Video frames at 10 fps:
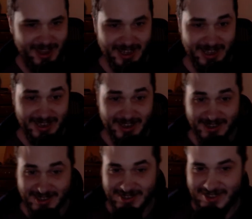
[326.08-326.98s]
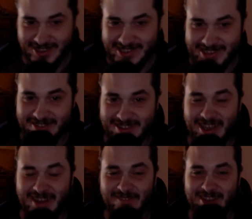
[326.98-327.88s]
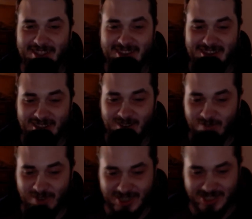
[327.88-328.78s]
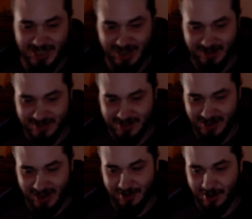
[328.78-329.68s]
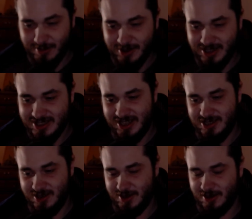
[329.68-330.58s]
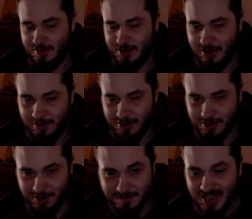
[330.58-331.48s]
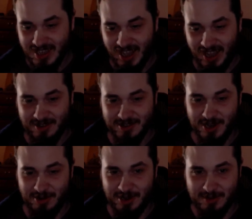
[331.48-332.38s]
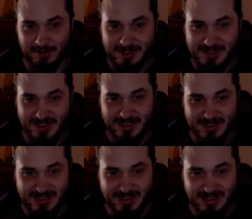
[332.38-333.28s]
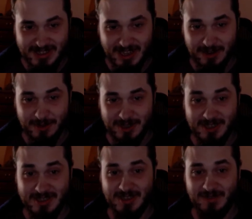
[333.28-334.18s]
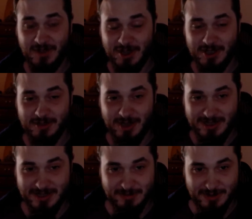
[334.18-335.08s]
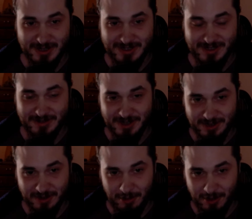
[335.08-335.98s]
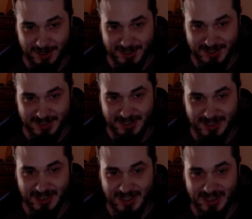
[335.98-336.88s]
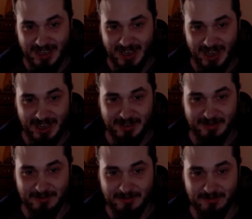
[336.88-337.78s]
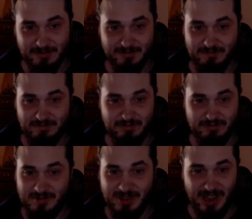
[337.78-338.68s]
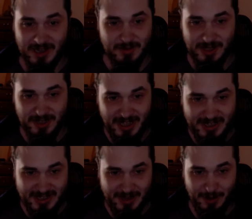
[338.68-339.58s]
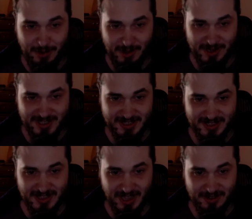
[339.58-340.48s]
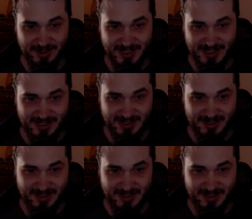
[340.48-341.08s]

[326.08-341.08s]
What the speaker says: He could do it too. He had a fucking infinite chakra. I know I'm getting sidetracked talking about Naruto, but I don't care what anybody says. This anime is a fucking masterpiece. You need to go watch it. I'm not gonna be the last time I watch it. Guaranteed.